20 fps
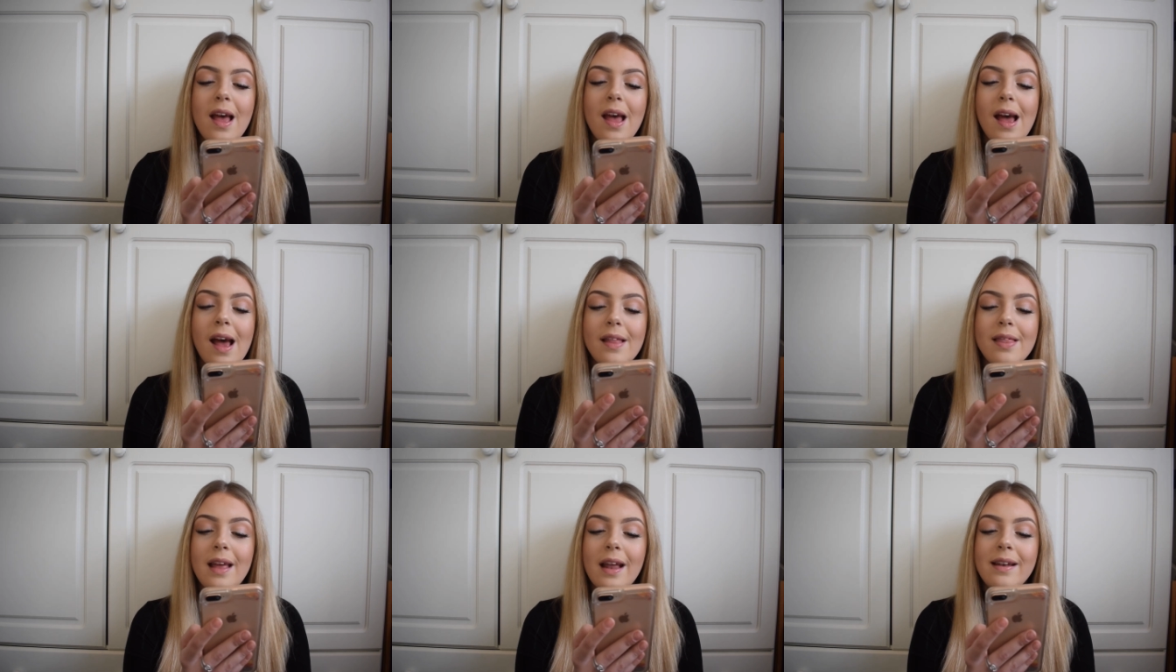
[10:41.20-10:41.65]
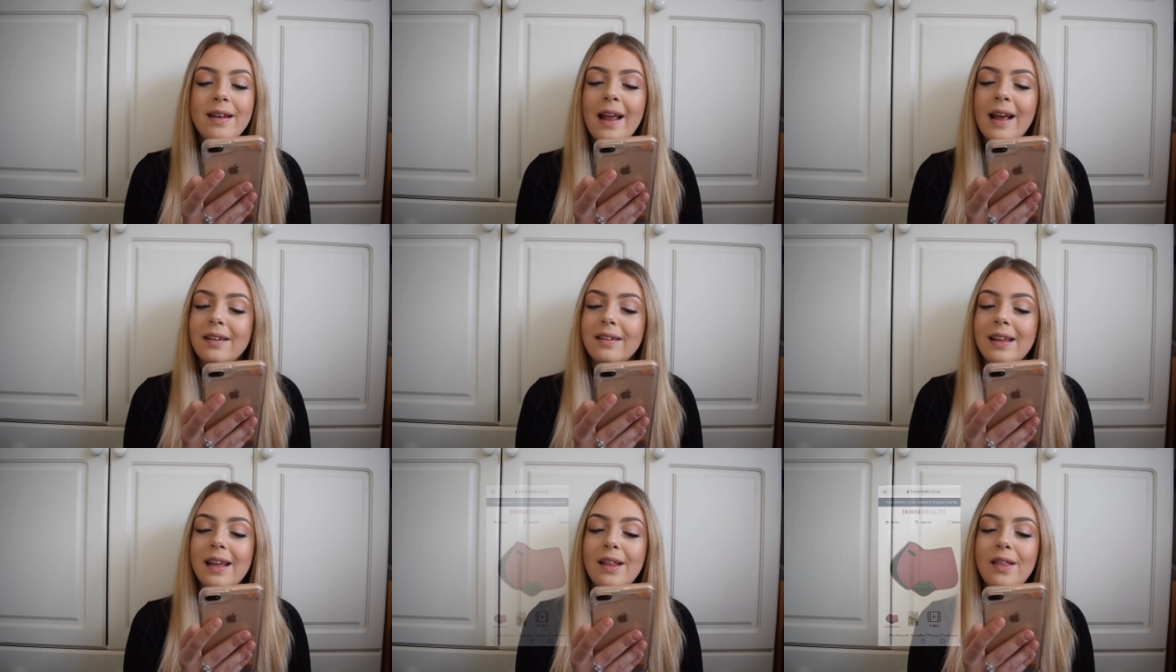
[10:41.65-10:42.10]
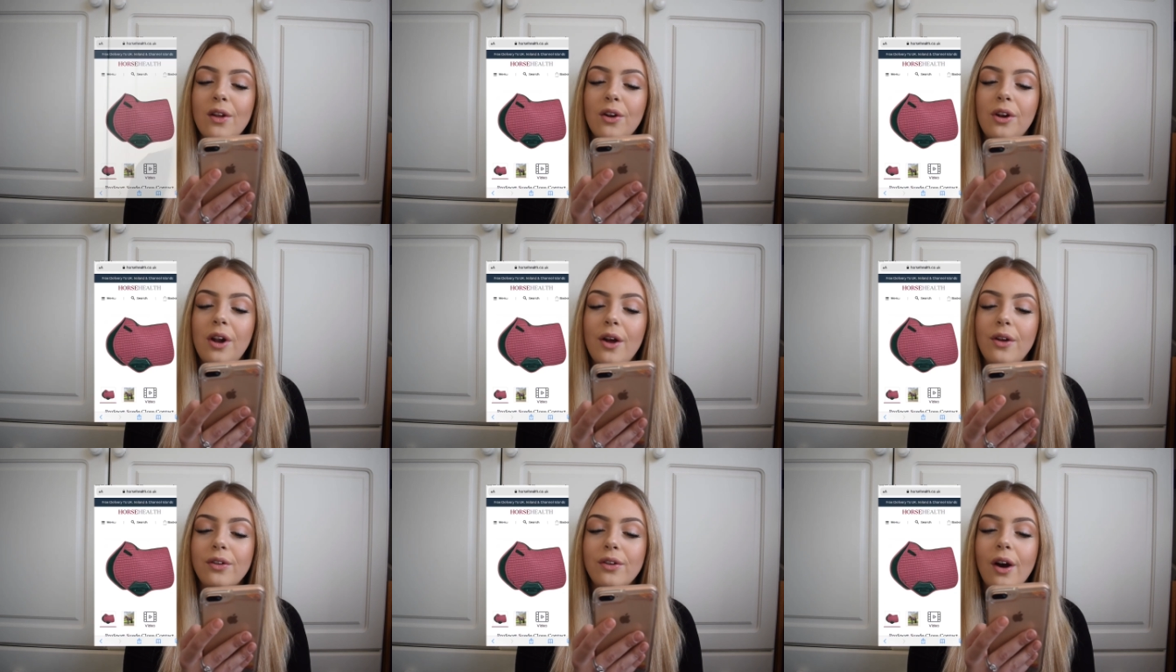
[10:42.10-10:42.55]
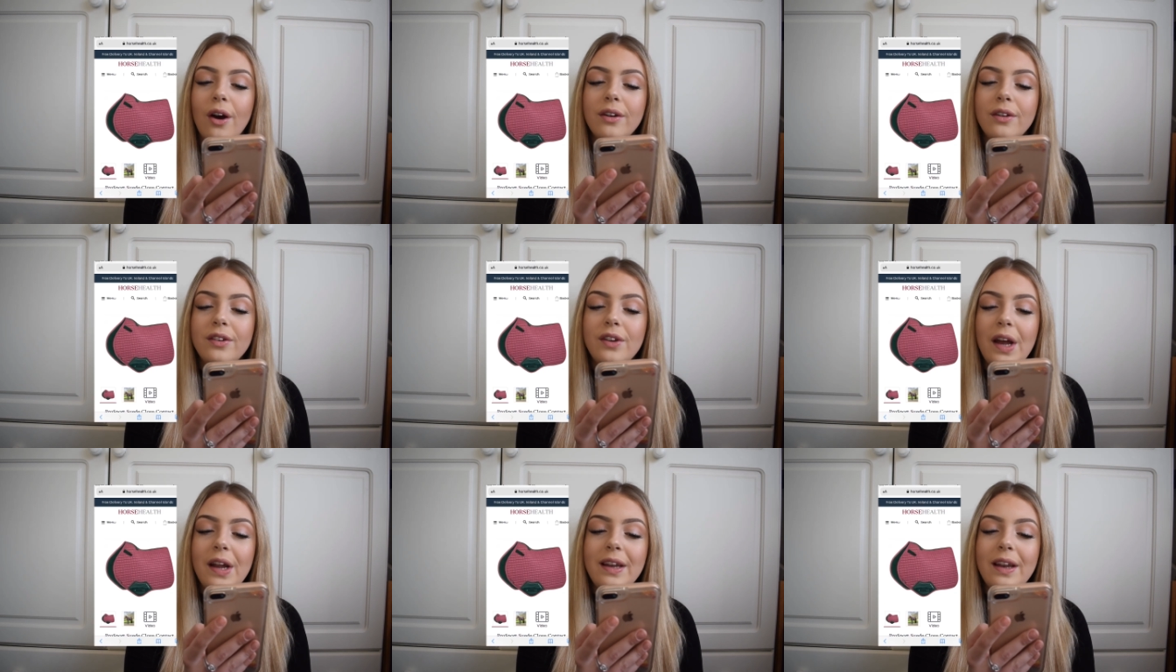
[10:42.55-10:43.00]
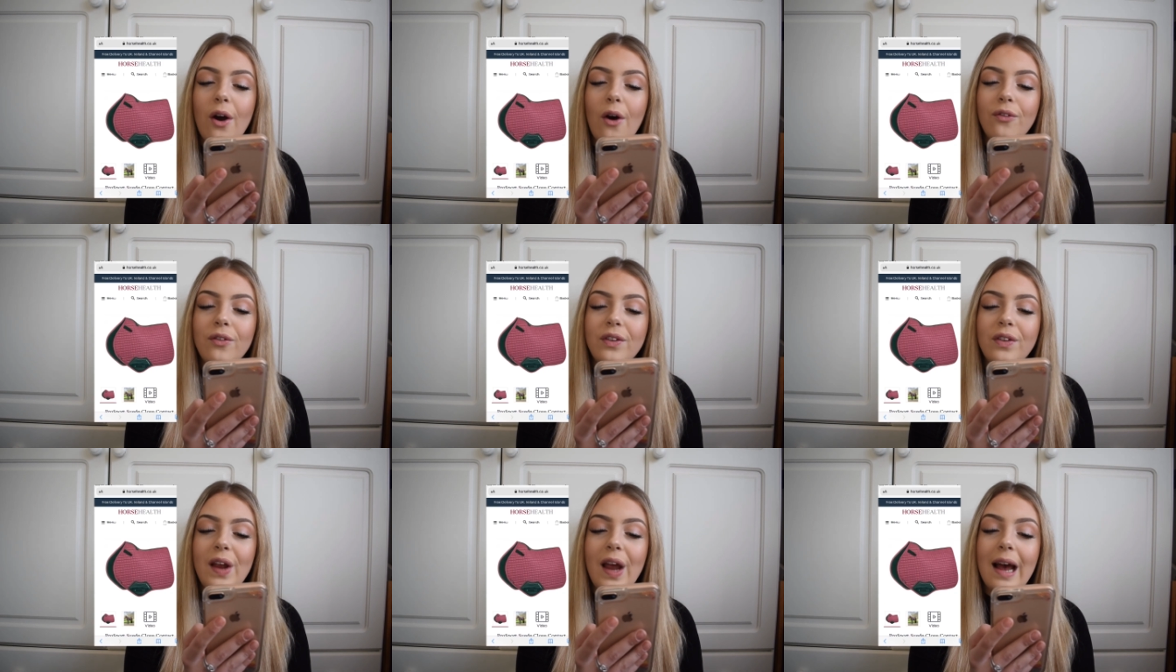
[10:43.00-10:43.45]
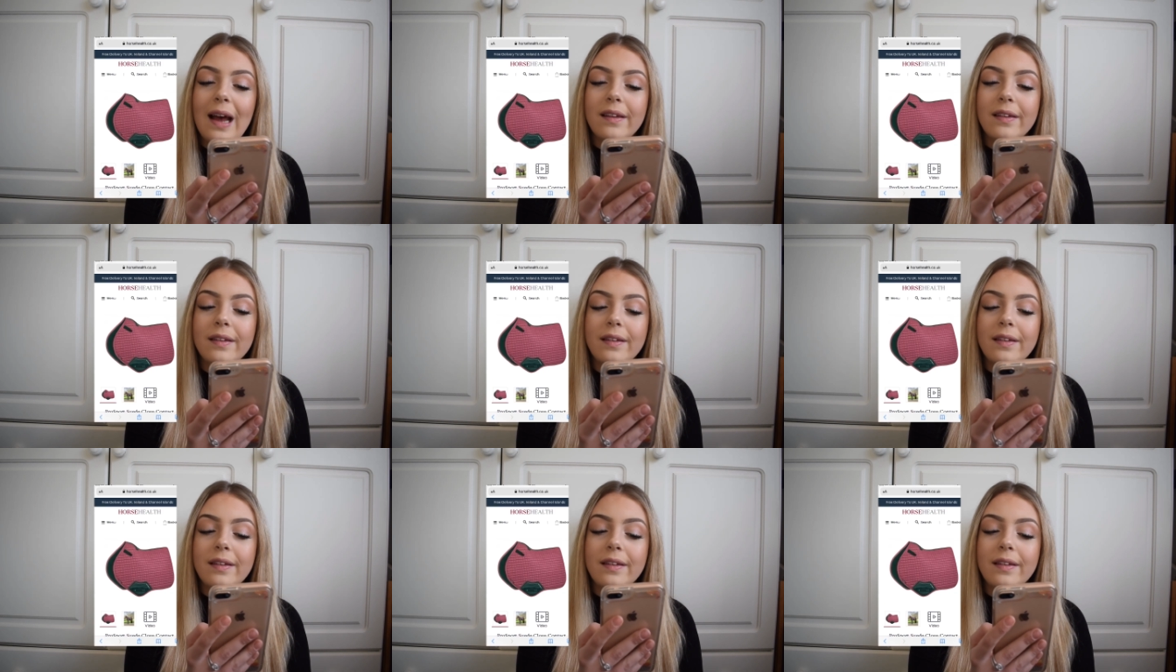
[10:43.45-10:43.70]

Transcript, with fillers: And then next in the close contact, it obviously has